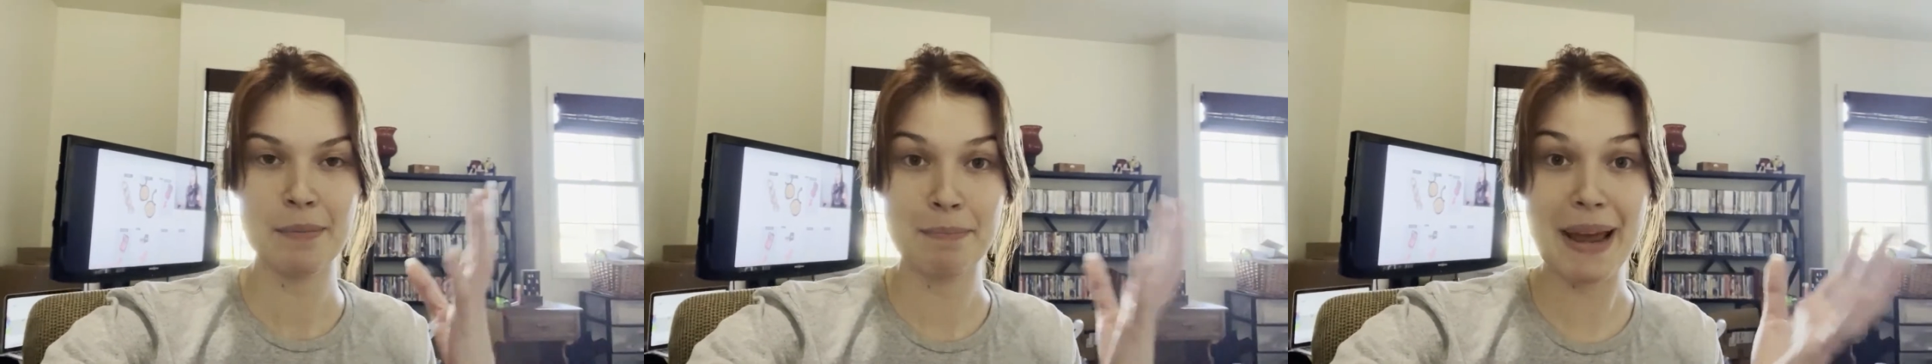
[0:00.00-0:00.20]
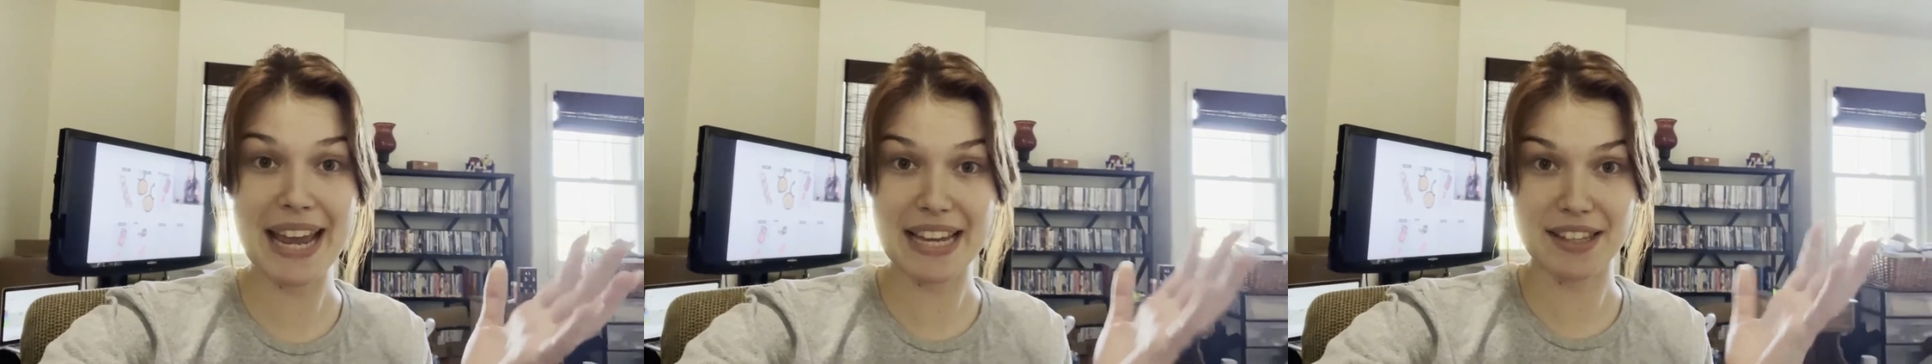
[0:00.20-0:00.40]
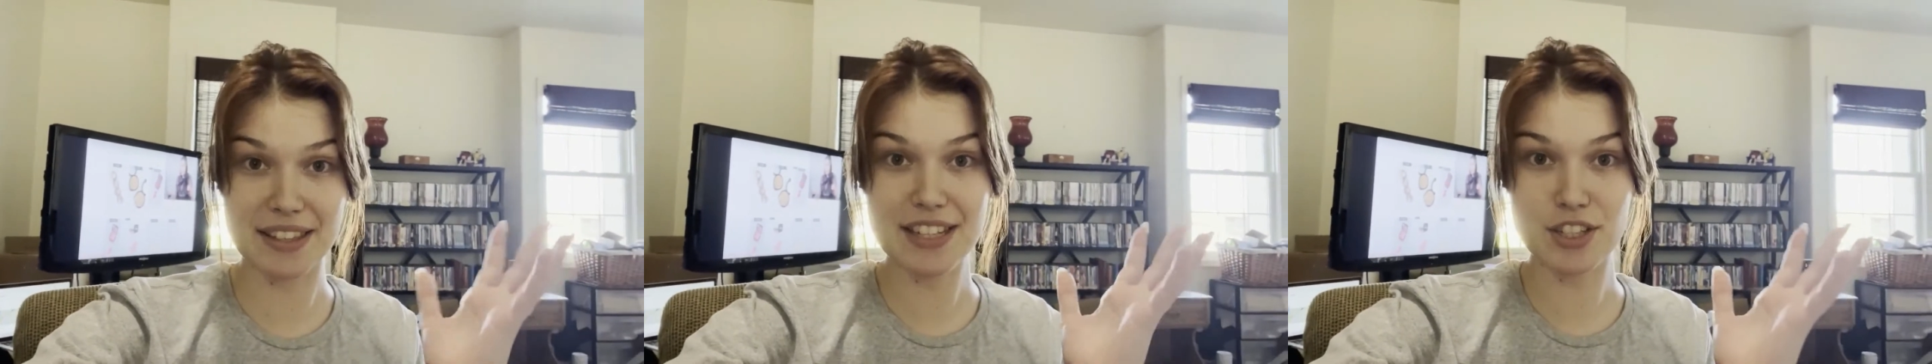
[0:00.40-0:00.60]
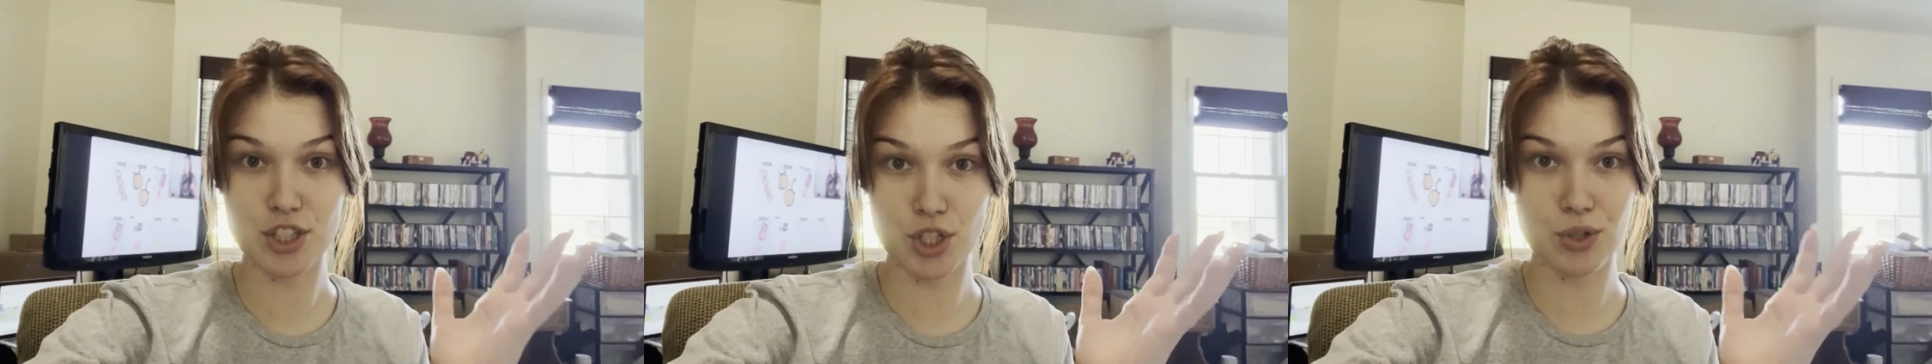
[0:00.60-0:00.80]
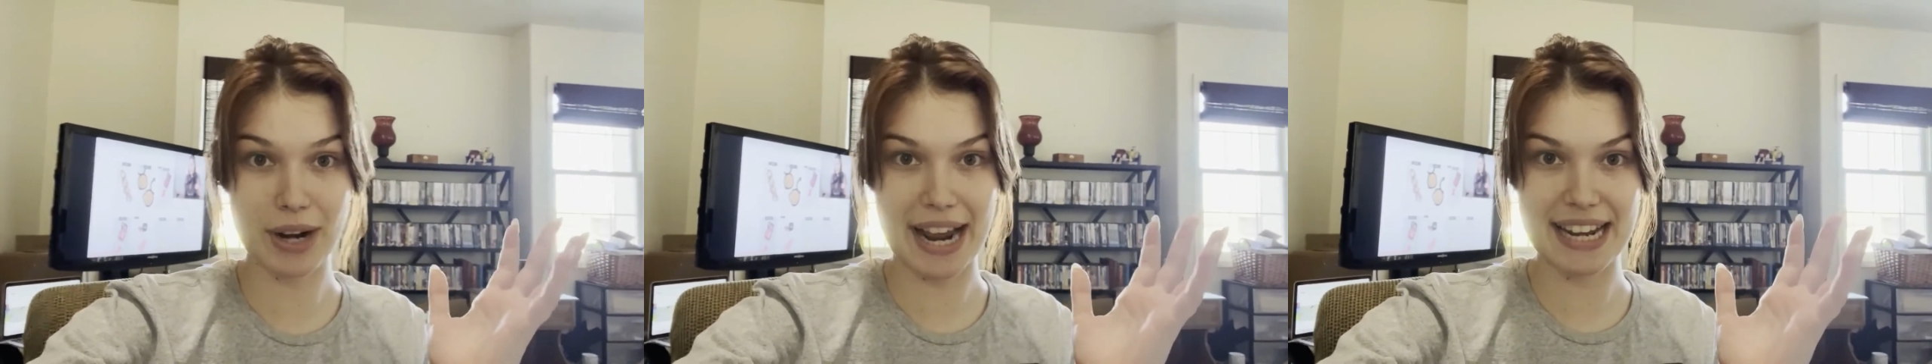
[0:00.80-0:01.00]
make
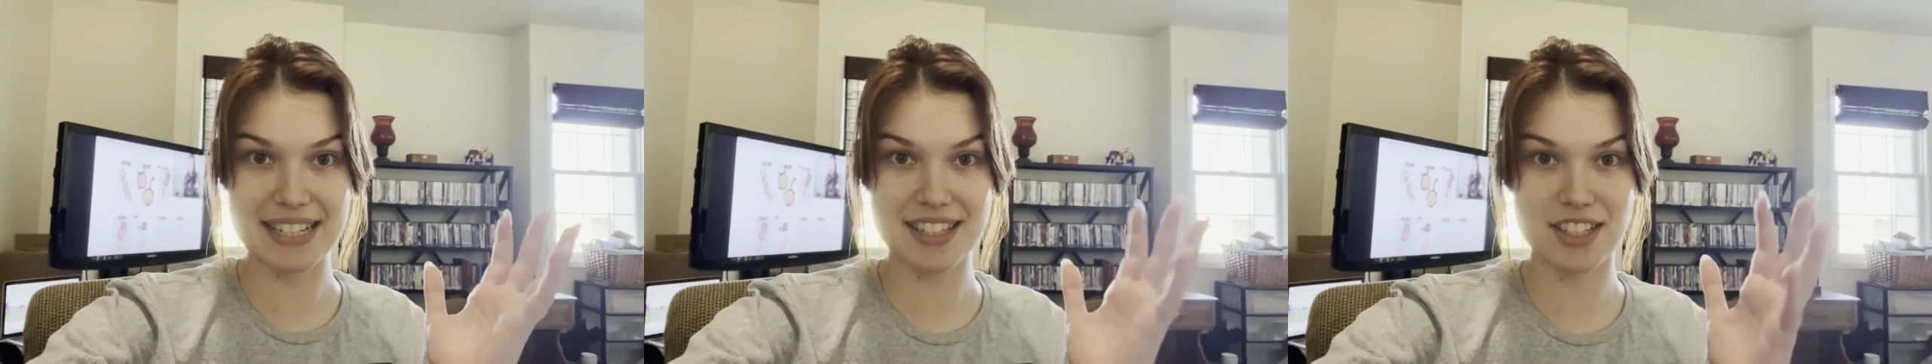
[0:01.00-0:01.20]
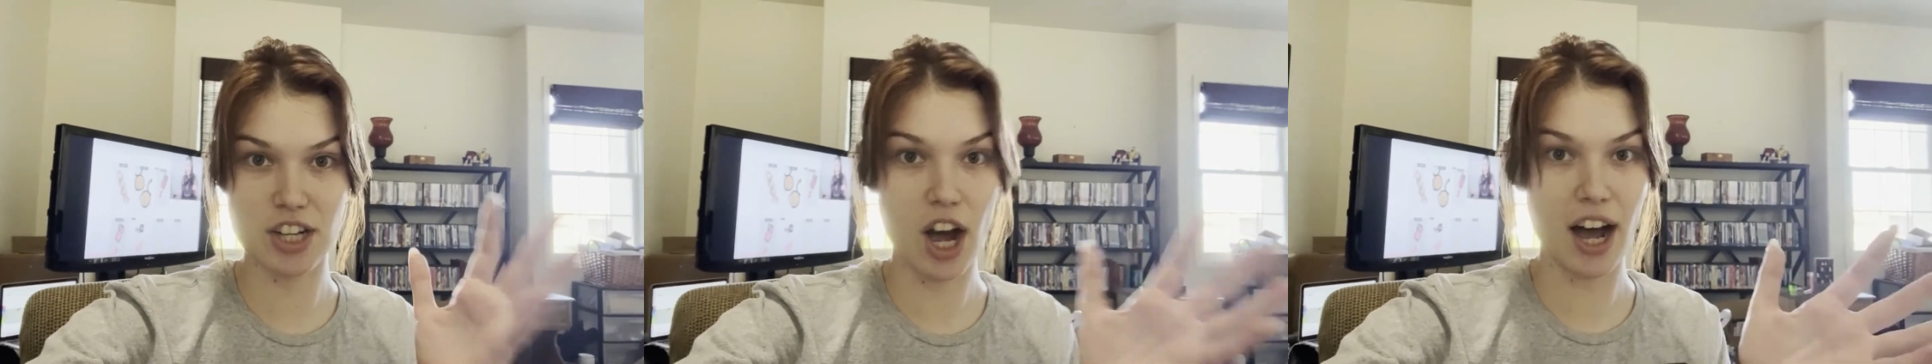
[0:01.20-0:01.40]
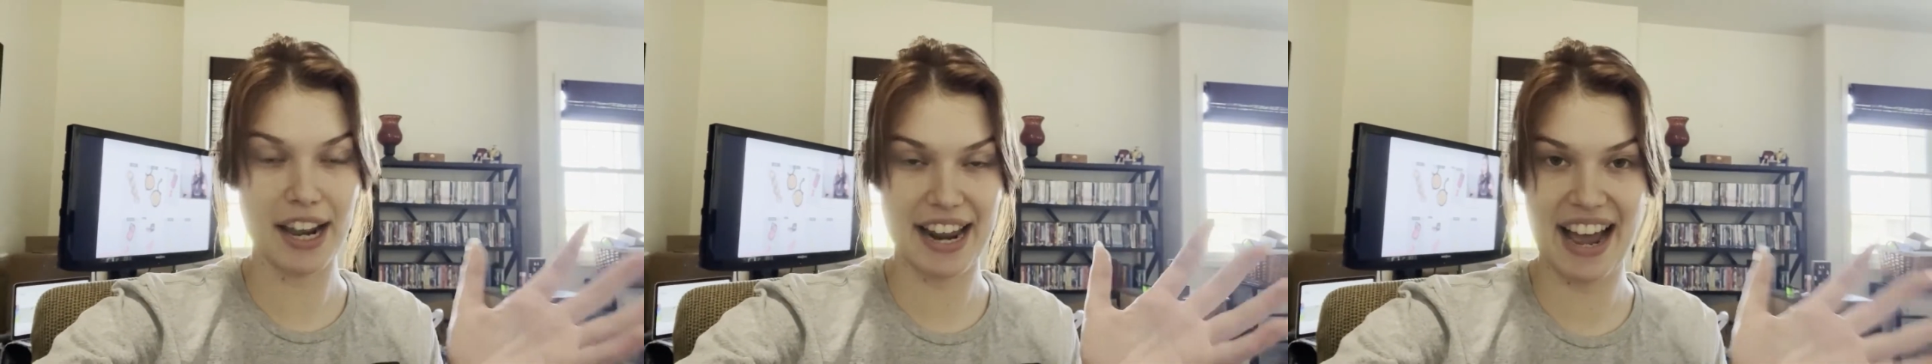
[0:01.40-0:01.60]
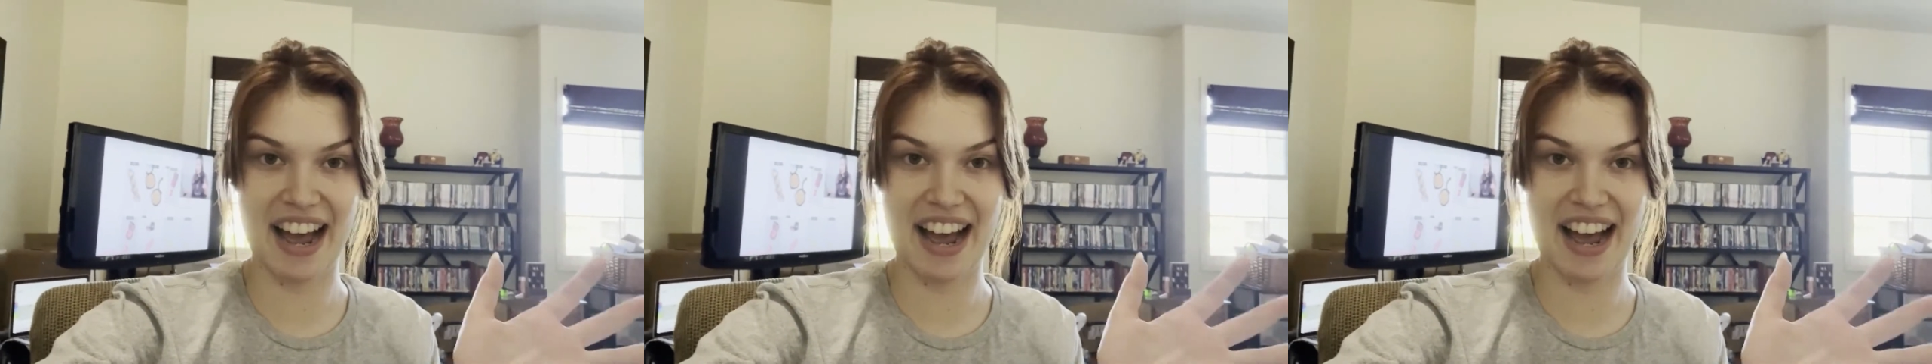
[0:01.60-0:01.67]
this dress not